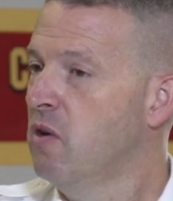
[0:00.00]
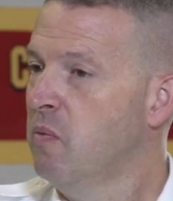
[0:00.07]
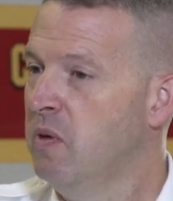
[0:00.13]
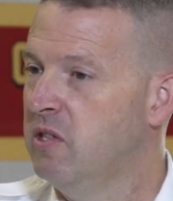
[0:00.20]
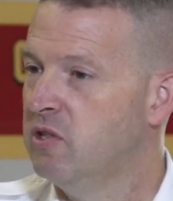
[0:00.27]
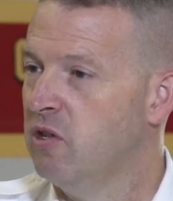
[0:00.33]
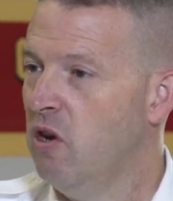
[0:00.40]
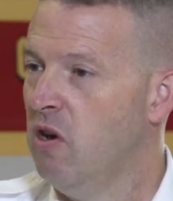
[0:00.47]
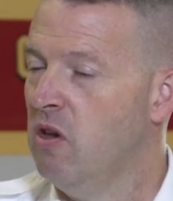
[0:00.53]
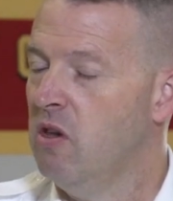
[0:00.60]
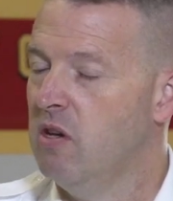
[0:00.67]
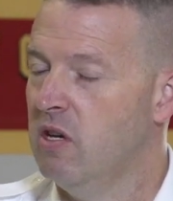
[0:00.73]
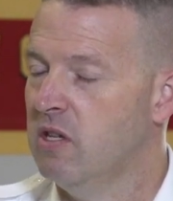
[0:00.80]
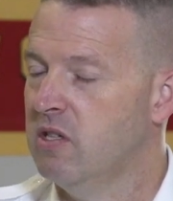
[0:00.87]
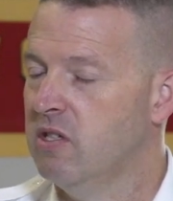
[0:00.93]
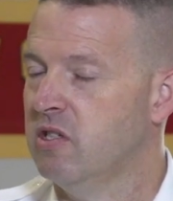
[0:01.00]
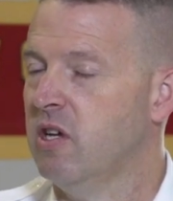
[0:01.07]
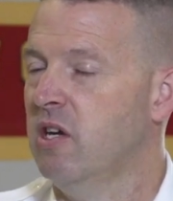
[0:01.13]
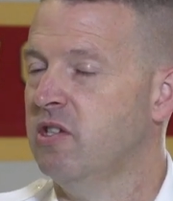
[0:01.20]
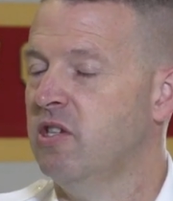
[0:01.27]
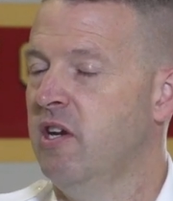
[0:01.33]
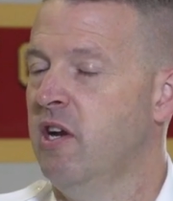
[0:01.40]
We saw a
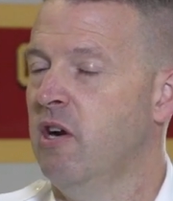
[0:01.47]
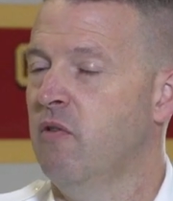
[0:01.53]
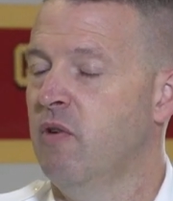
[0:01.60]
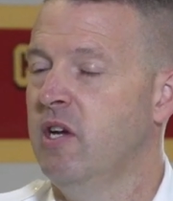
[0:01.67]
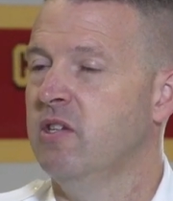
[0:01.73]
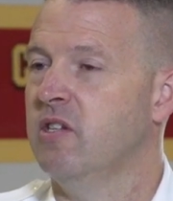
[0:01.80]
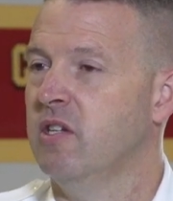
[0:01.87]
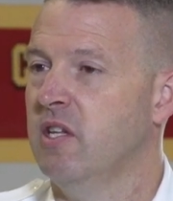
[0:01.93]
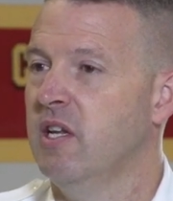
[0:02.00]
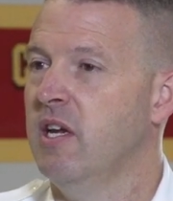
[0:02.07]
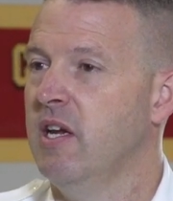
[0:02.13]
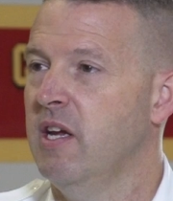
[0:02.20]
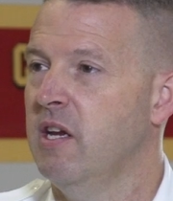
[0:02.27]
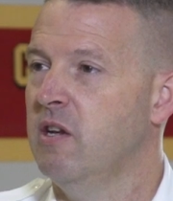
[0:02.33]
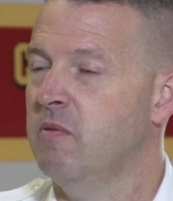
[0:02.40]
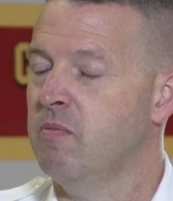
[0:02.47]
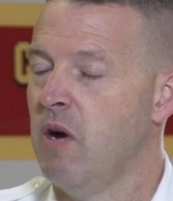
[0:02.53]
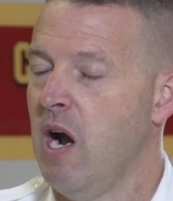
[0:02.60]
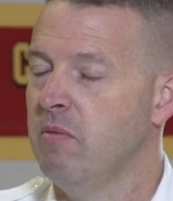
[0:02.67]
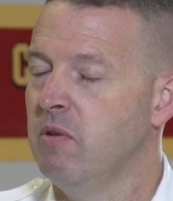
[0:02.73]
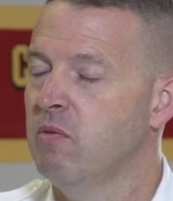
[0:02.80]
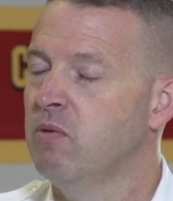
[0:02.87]
discussion here recently, and it
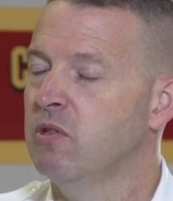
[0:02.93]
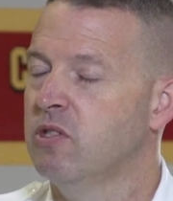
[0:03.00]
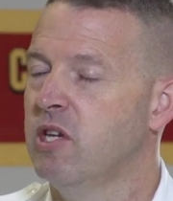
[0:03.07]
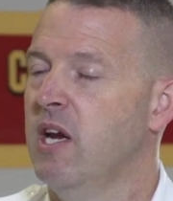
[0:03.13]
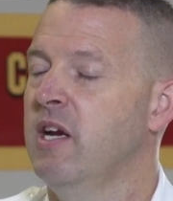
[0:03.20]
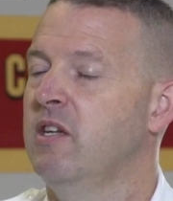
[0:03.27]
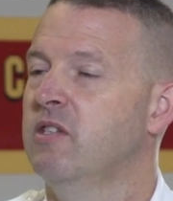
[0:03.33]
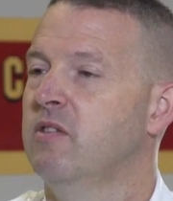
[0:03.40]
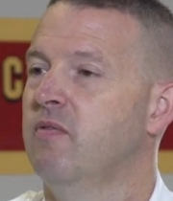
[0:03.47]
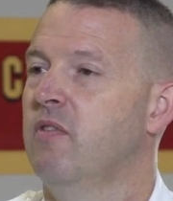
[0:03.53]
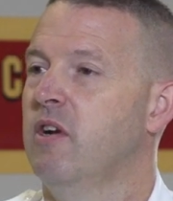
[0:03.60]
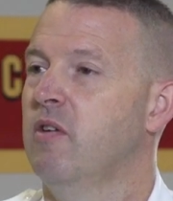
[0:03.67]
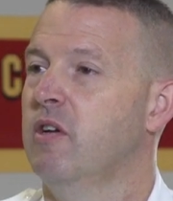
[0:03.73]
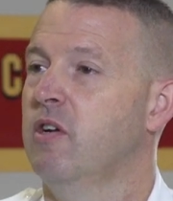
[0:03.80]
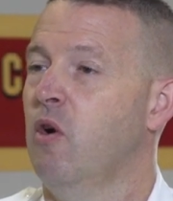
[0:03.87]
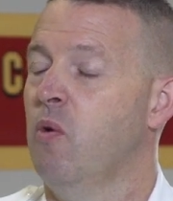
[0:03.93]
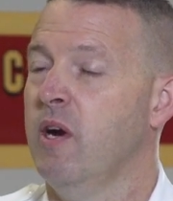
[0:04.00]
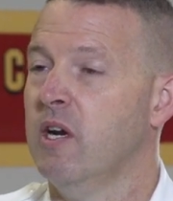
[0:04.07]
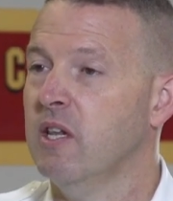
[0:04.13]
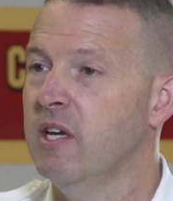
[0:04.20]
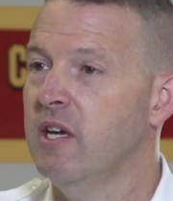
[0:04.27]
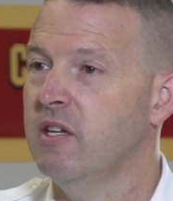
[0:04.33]
probably will change very
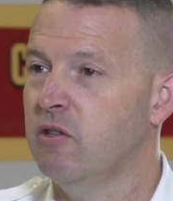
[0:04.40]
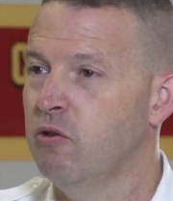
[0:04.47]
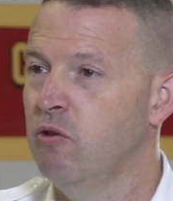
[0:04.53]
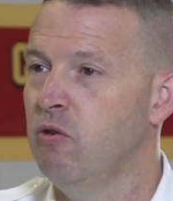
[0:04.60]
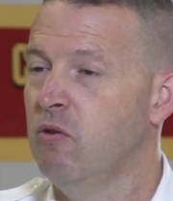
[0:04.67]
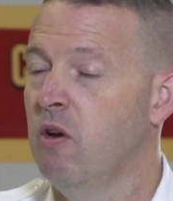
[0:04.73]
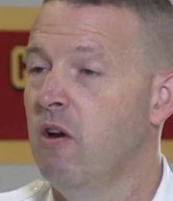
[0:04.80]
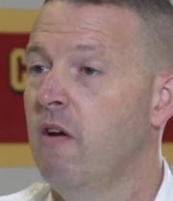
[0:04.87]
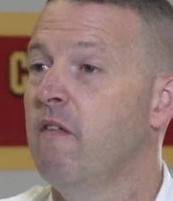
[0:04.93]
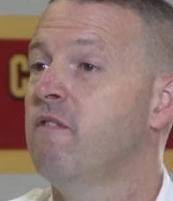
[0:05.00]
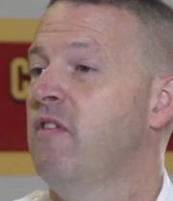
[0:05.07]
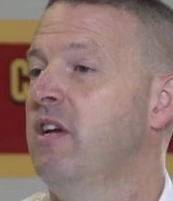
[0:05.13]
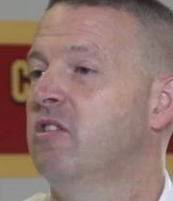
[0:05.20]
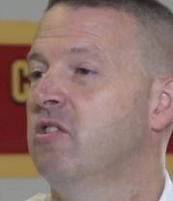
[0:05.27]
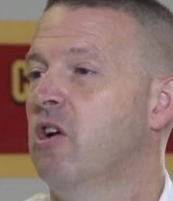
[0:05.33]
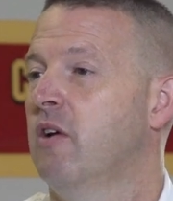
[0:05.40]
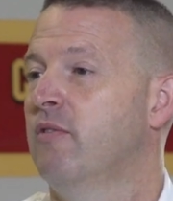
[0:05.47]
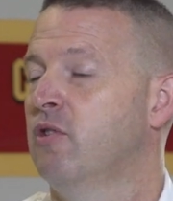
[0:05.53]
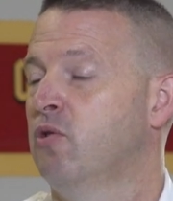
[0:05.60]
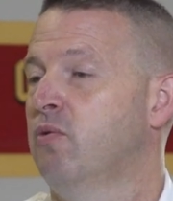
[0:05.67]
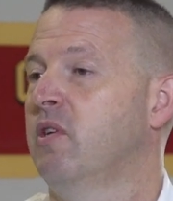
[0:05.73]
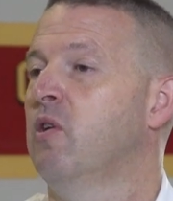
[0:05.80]
quickly to face
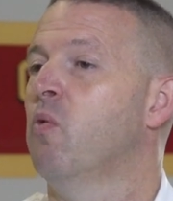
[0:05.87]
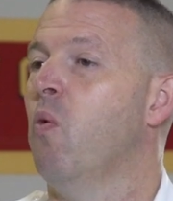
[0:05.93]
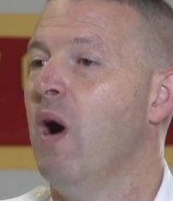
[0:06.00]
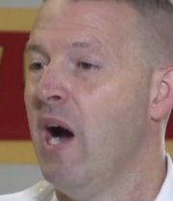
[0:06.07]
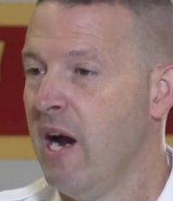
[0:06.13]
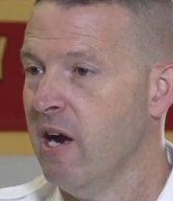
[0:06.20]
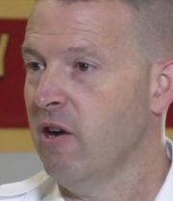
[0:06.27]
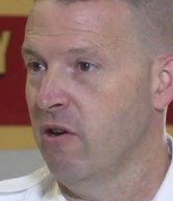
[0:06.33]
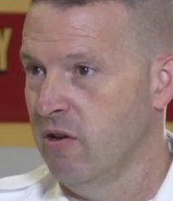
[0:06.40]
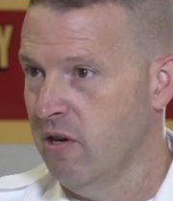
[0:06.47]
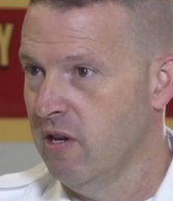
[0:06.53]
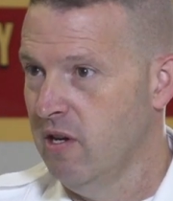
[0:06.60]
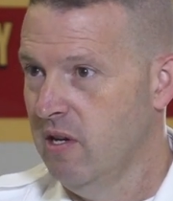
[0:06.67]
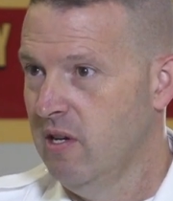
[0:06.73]
covers required